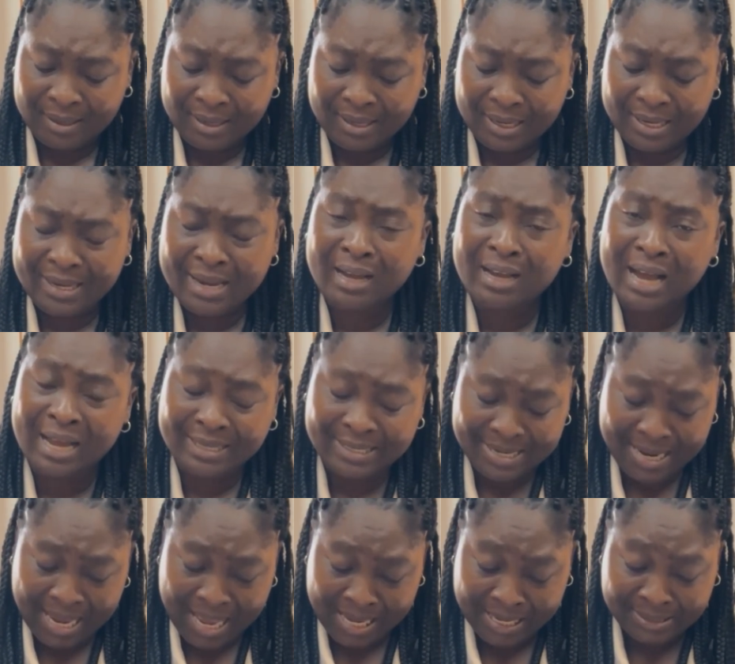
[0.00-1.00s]
In a God
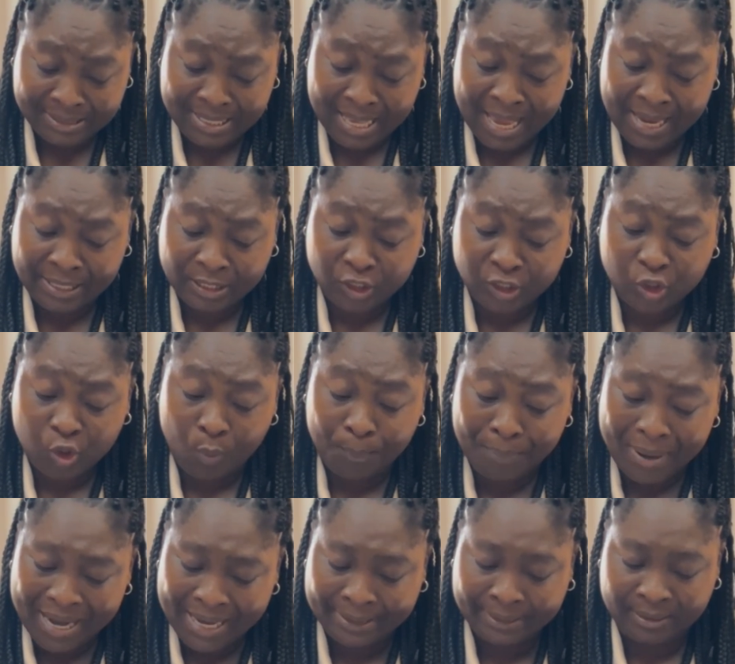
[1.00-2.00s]
eyesight so
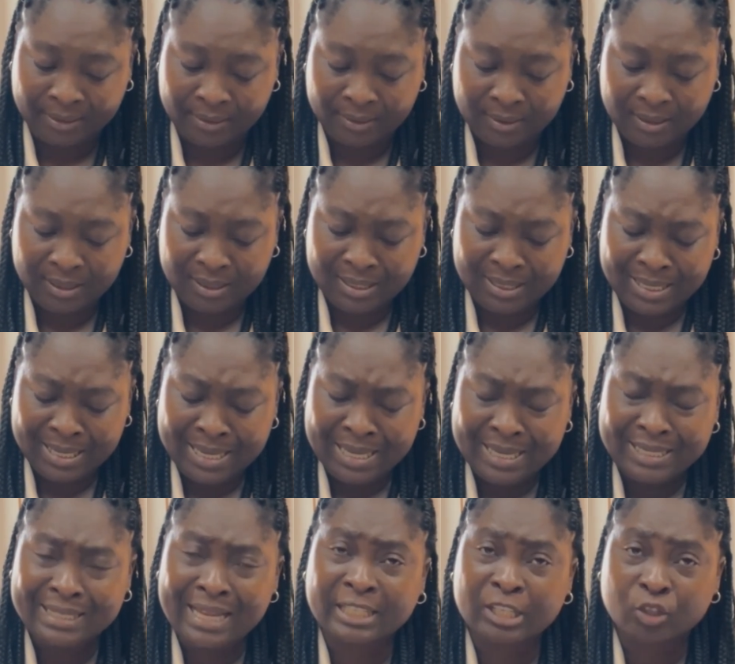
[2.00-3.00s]
bad
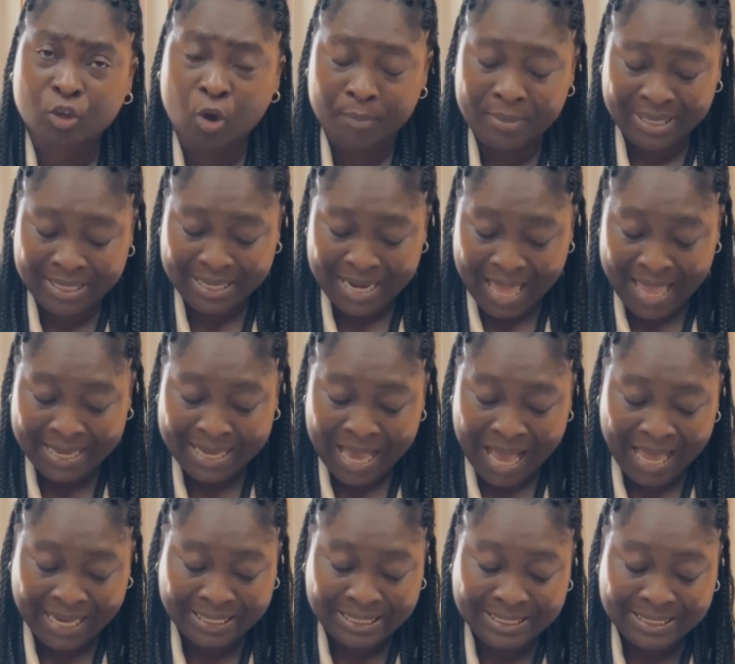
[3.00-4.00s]
that it coming like
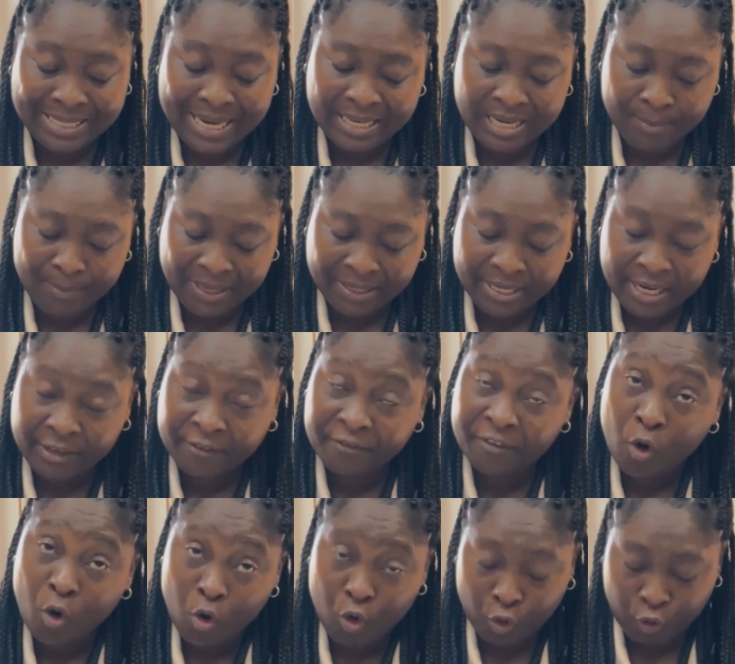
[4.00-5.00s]
a dead them a dead for
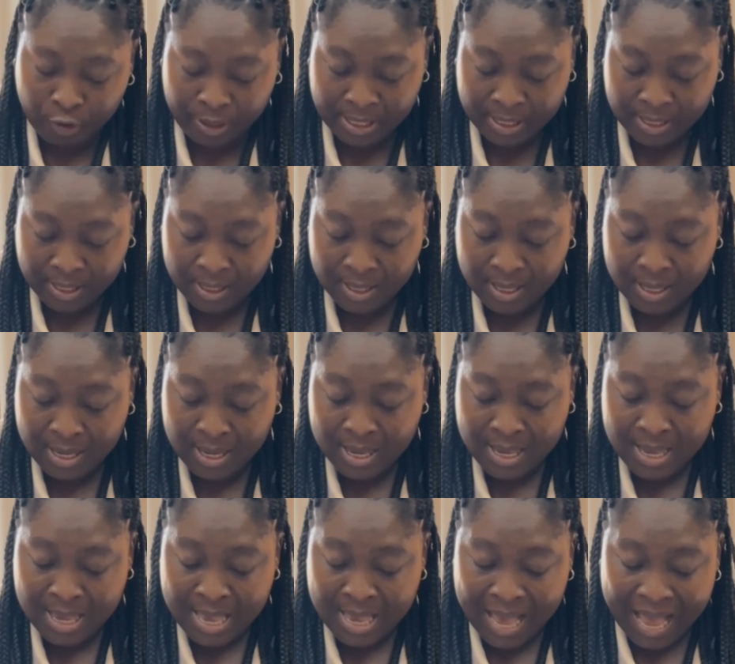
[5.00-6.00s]
hungry
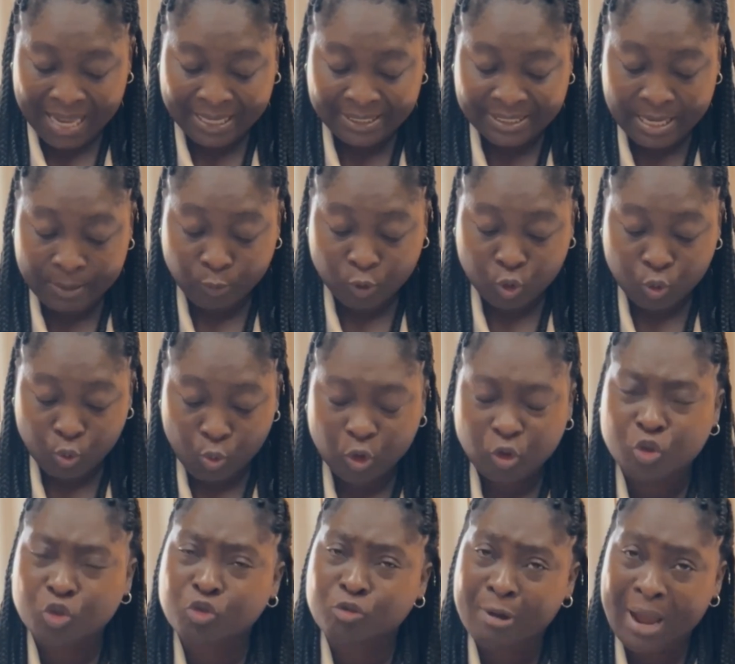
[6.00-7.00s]
and them throat
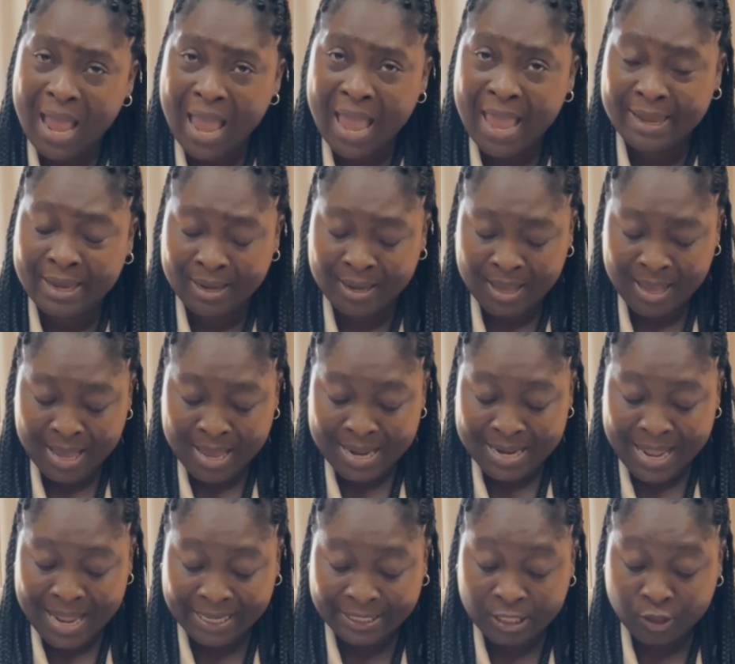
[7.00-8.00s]
dry
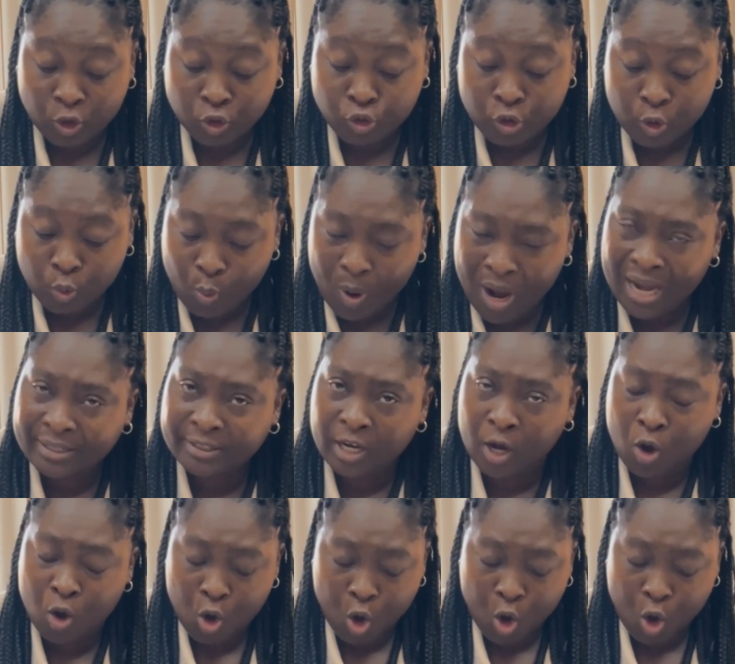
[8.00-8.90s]
like they not drink water.